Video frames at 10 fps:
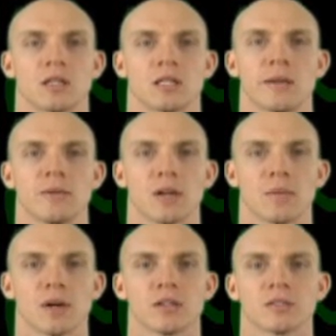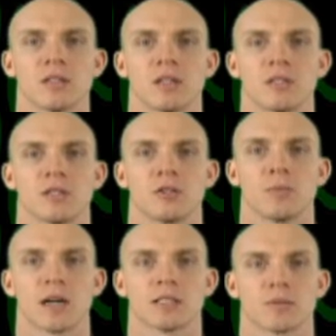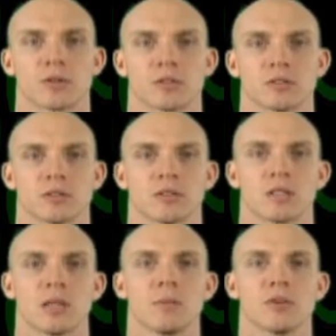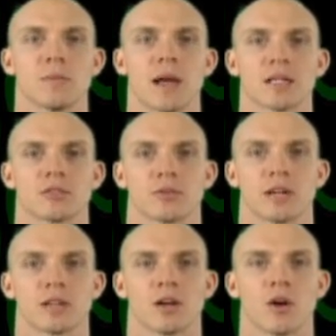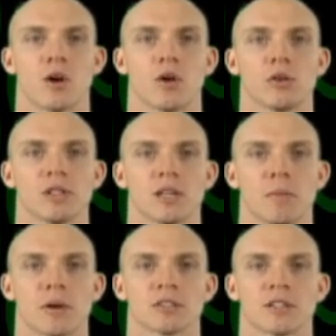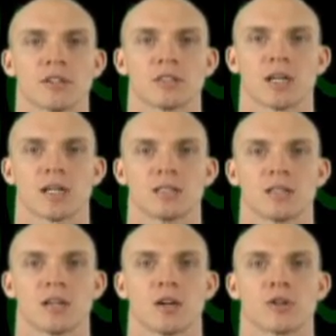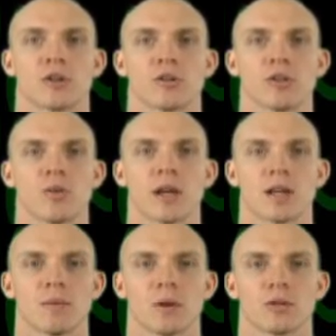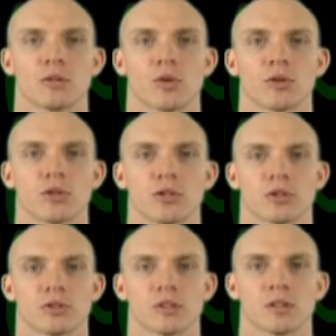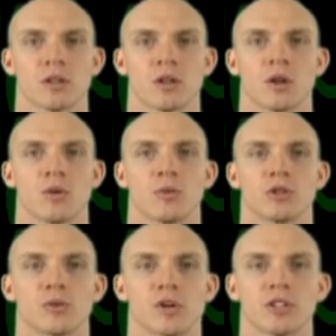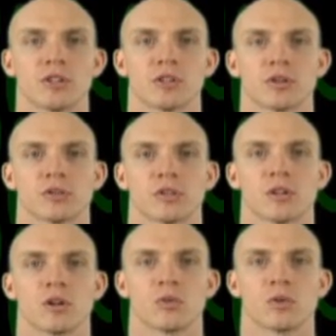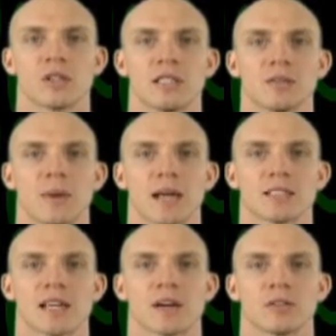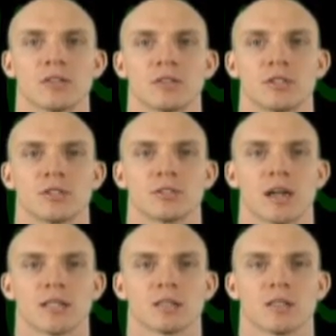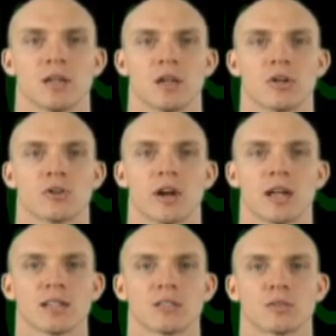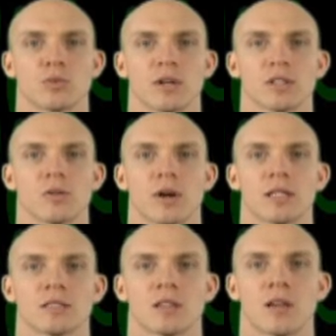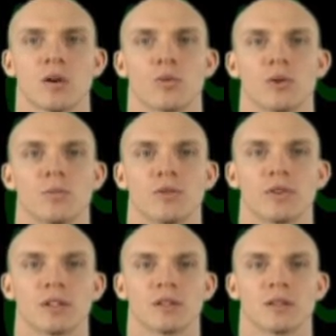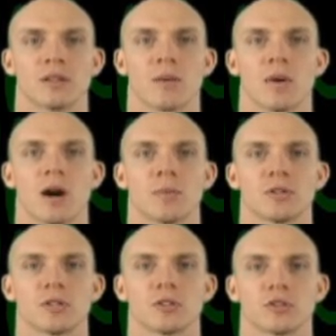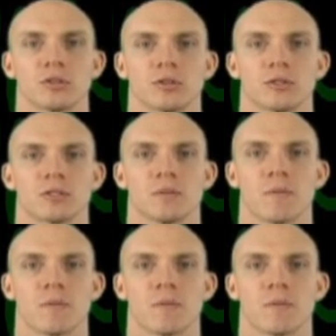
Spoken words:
Keep your dumbbells to do bicep curls, keeping your back straight. Hold the dumbbells at your sides. Curl the weight up toward your shoulder. When you reach your shoulder, release back down to your sides. Try not to swing the weights when moving them up to your shoulders,